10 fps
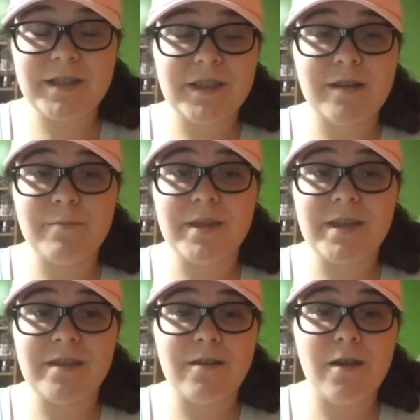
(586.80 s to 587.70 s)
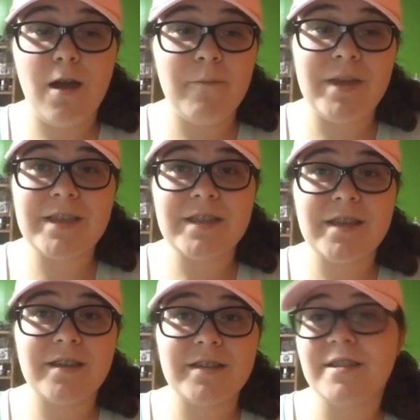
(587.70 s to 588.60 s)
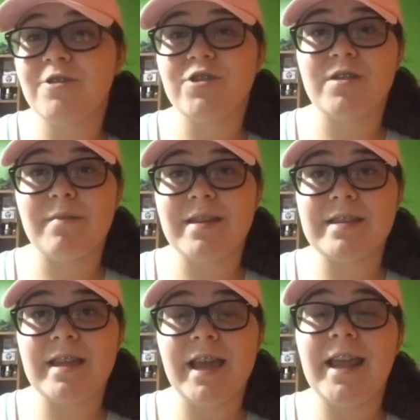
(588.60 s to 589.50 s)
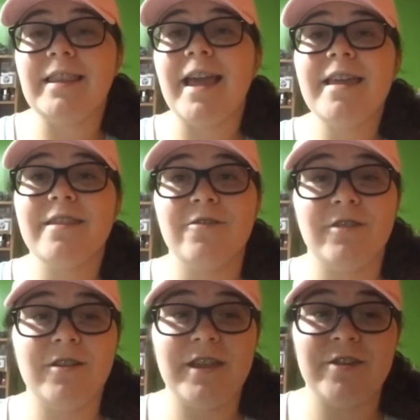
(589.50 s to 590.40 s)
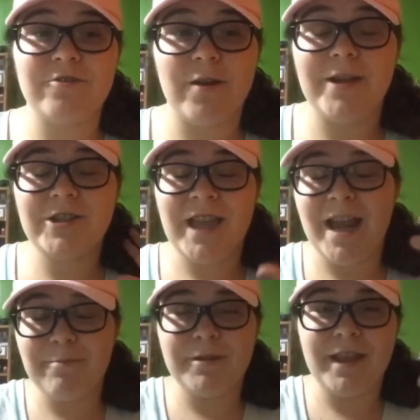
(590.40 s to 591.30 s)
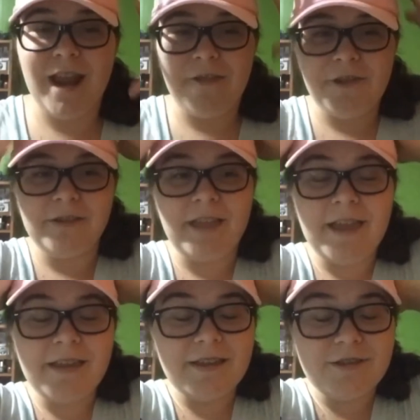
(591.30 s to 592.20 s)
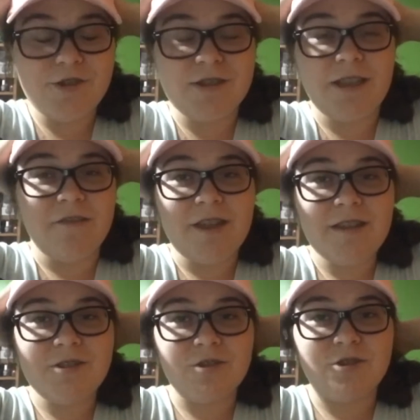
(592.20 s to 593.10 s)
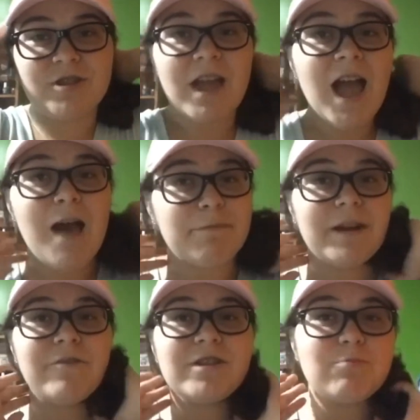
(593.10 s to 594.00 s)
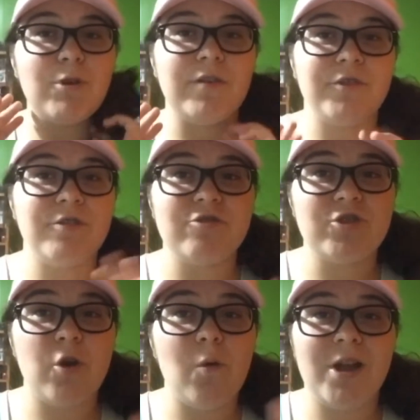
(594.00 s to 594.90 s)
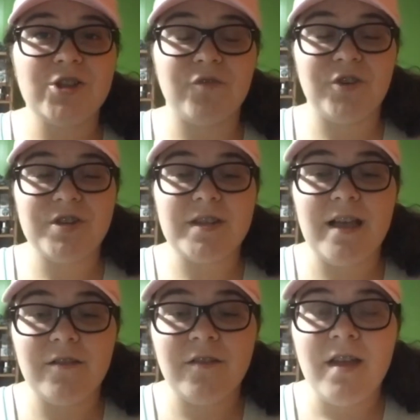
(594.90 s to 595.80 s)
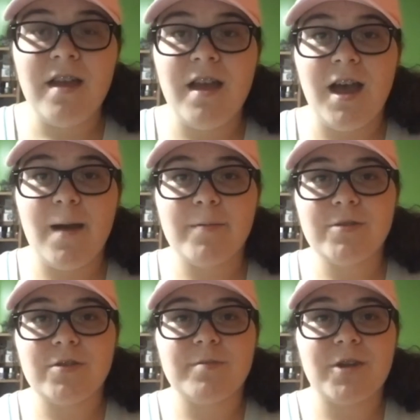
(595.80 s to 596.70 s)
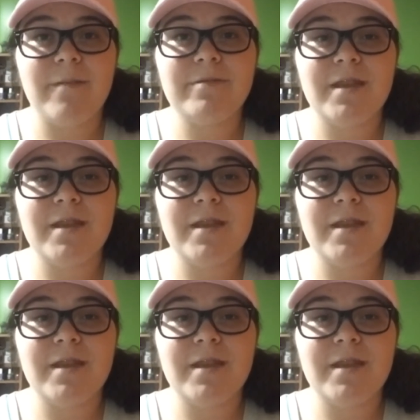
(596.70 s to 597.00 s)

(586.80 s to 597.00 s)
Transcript: It's gonna be amazing because they're just amazing. And I like their little intro. I just had to put that out there. Like, just love it. So just, I'm not even gonna spoil it for you. Just go watch it for yourself. Um, so subscribe to